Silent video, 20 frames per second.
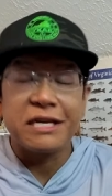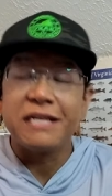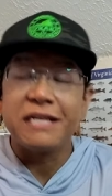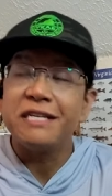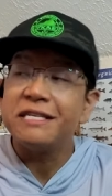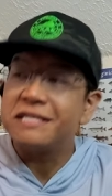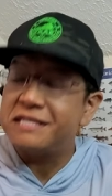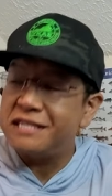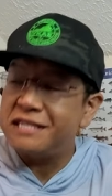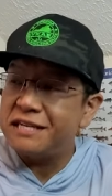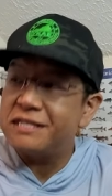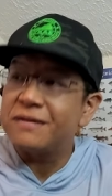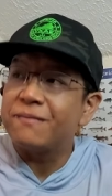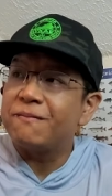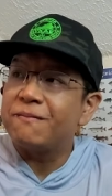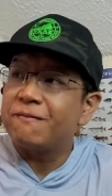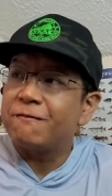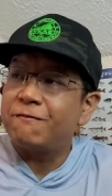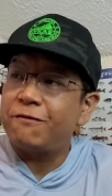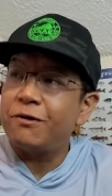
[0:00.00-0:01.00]
cause I did see
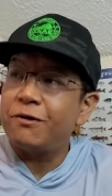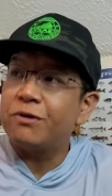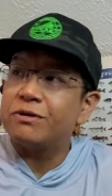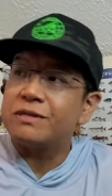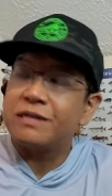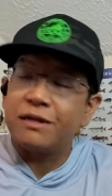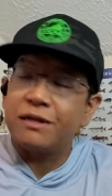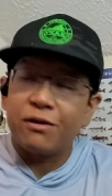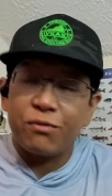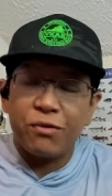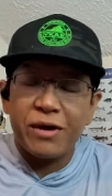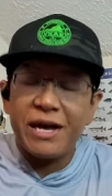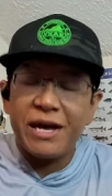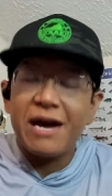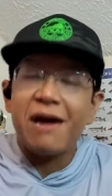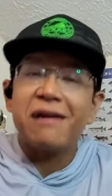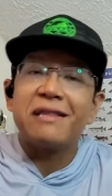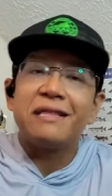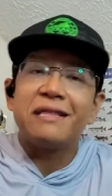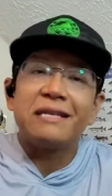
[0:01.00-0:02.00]
some folks, you know, way
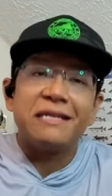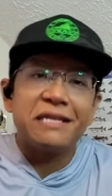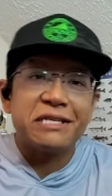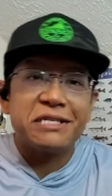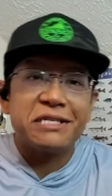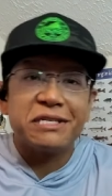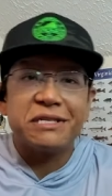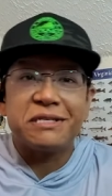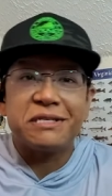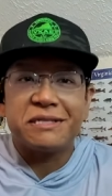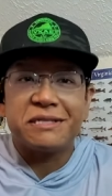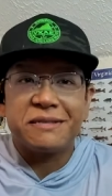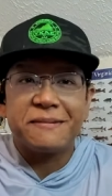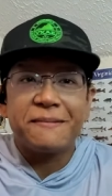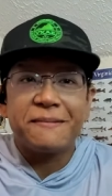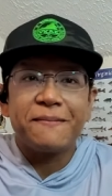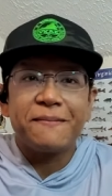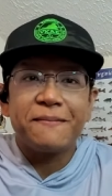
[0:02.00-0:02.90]
out in the distance,